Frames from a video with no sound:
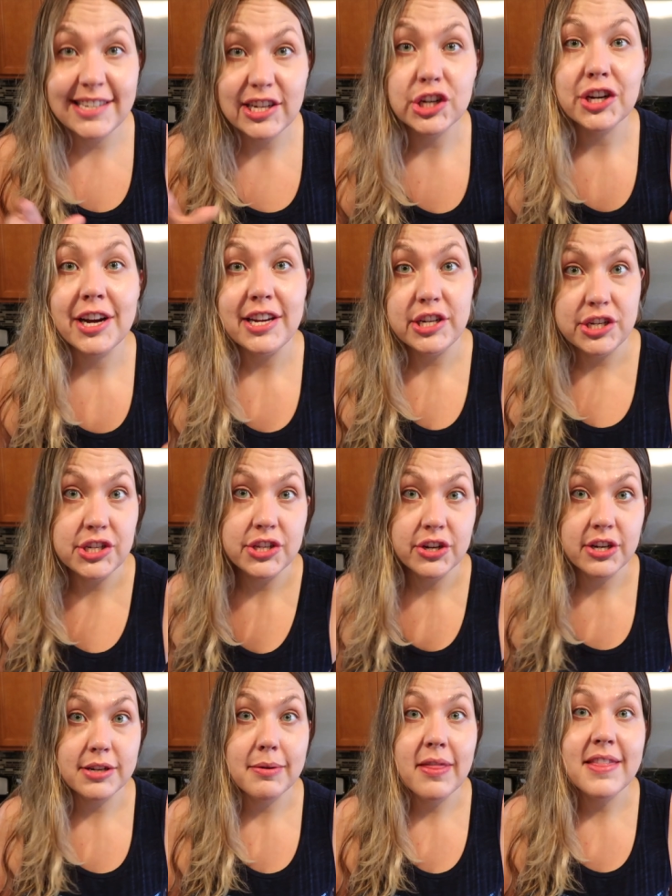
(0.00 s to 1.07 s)
dinner and
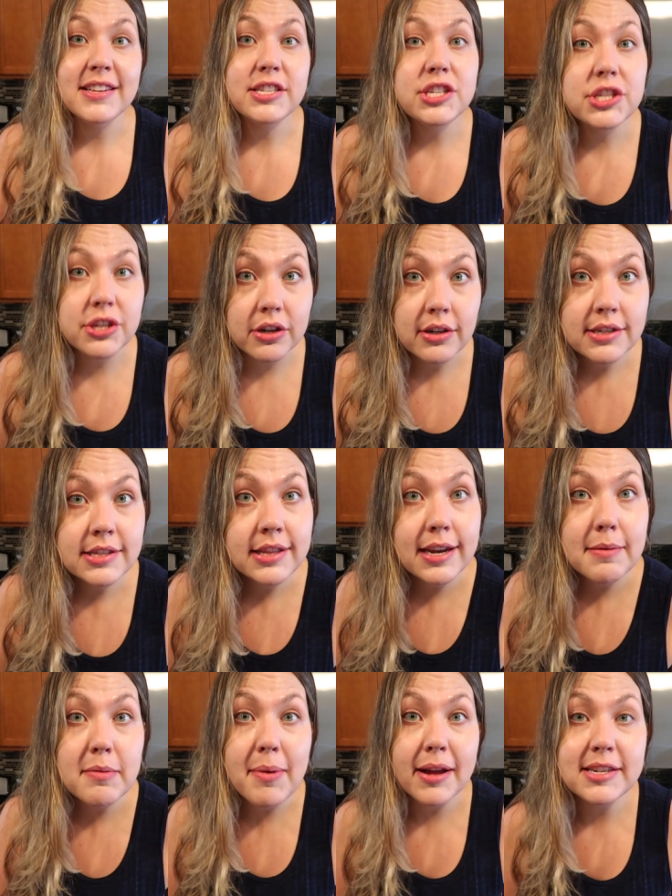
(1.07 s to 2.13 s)
dessert. This dessert that
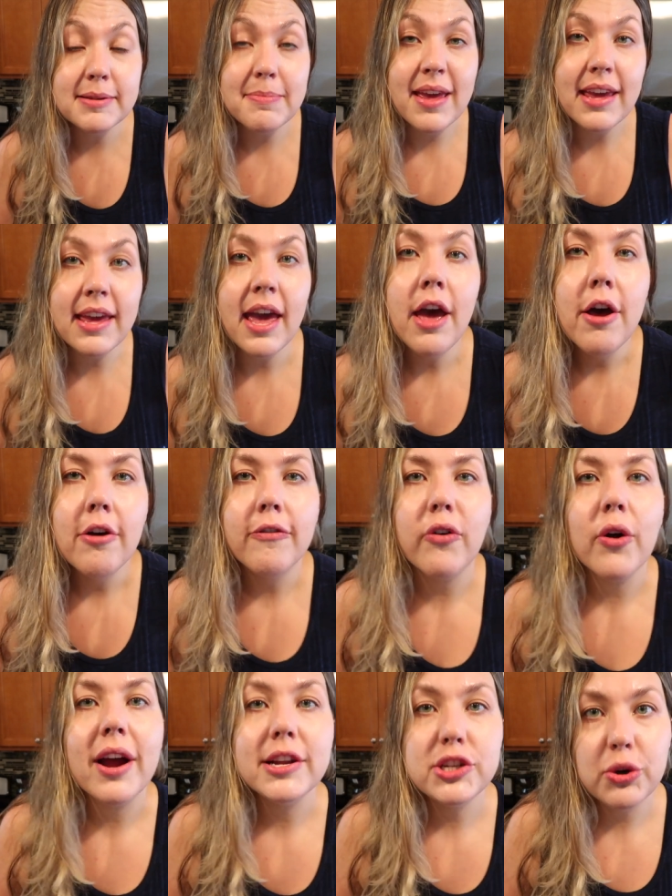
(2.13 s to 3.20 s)
I'm about to make
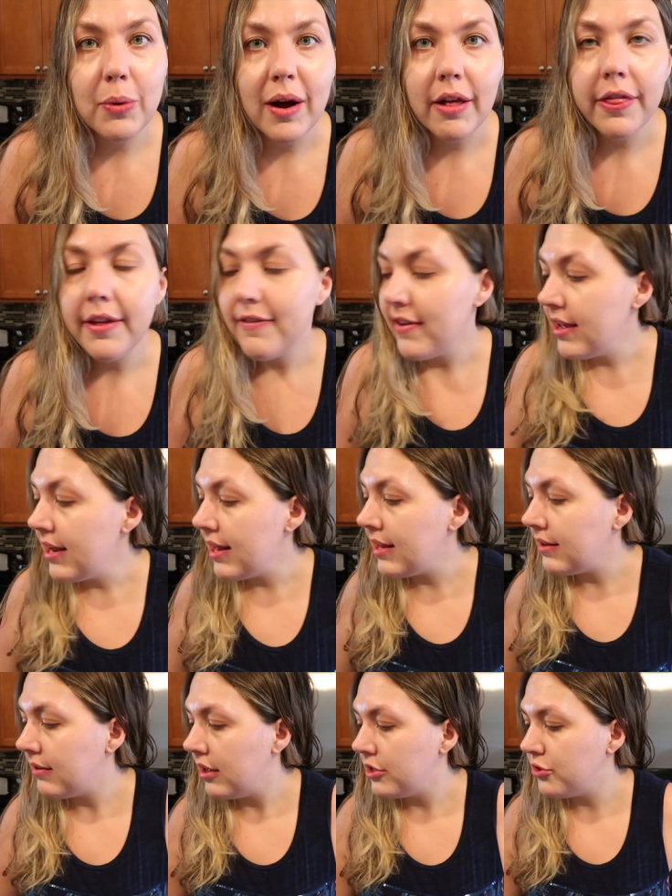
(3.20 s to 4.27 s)
for a 12th of it
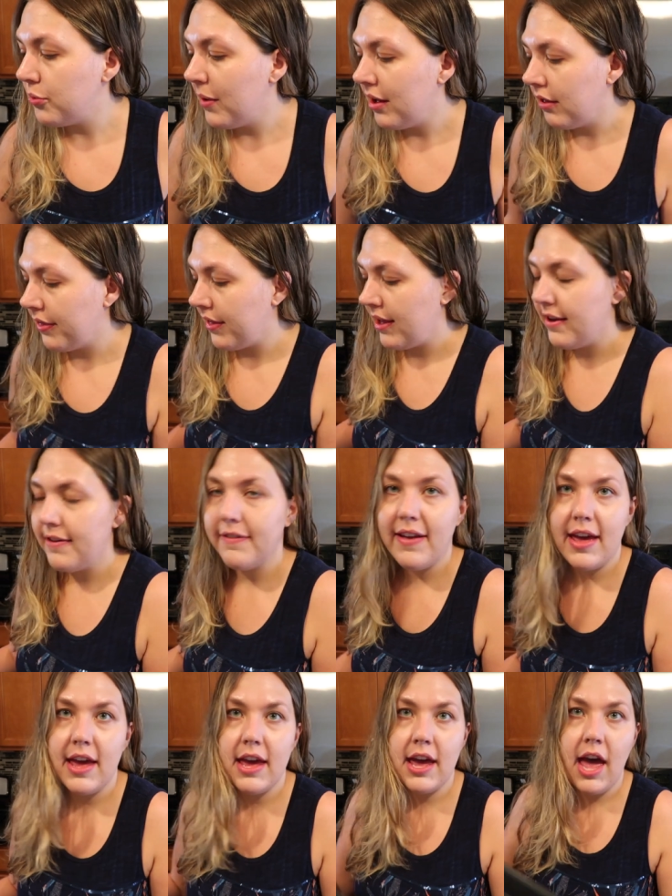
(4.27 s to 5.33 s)
in a 12th of
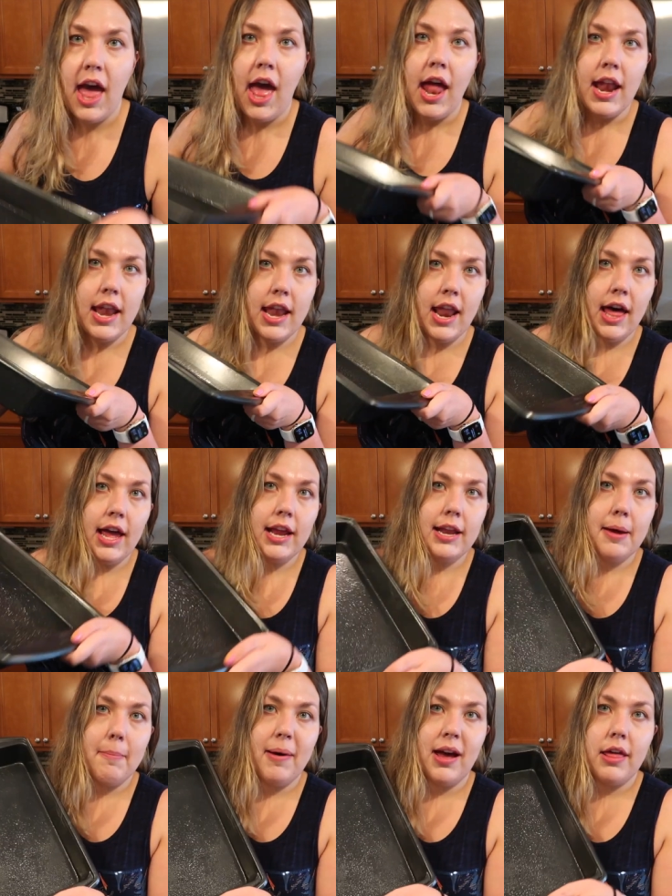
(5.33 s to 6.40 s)
a
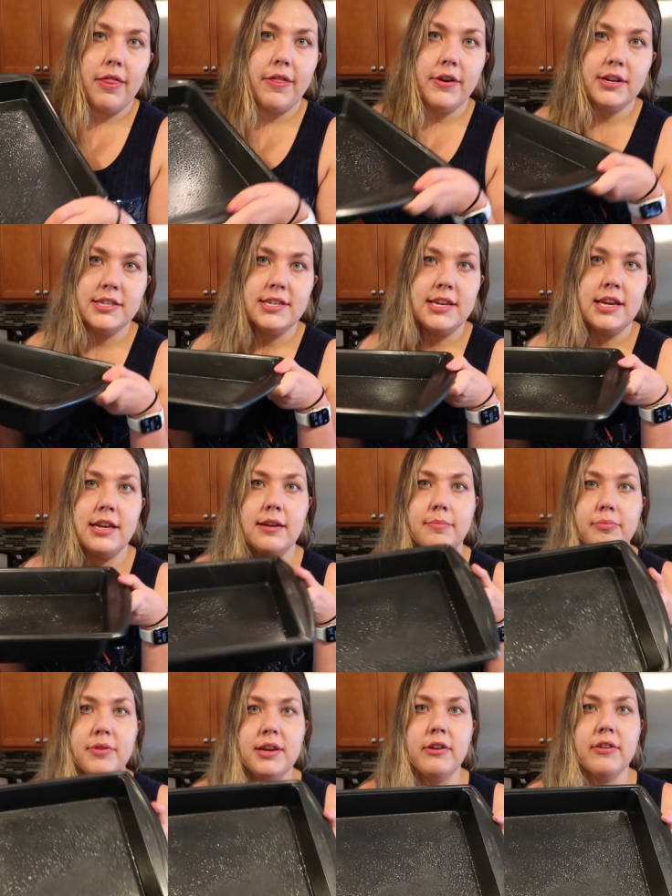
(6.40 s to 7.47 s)
9 by 13
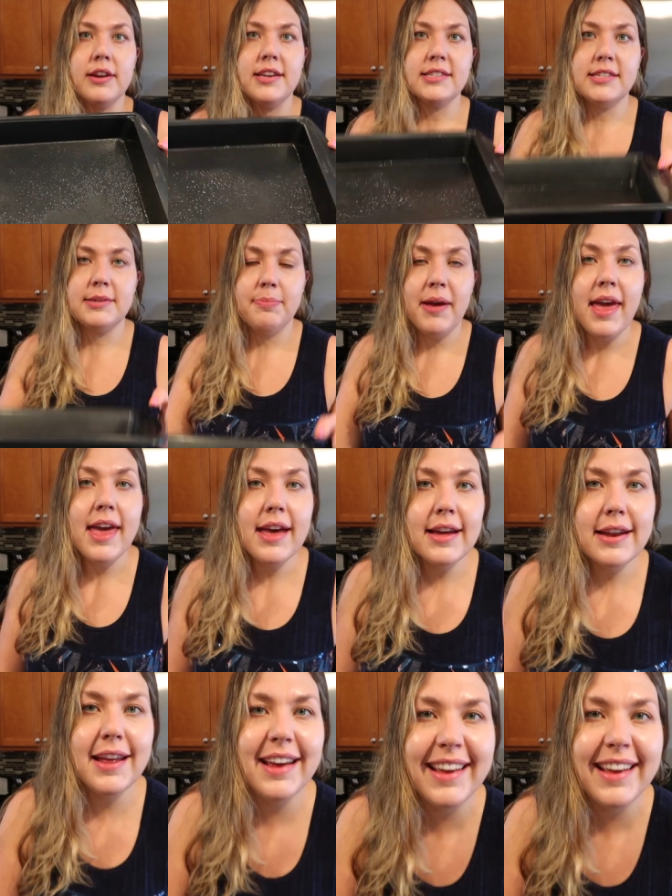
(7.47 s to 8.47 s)
pre-greased pan.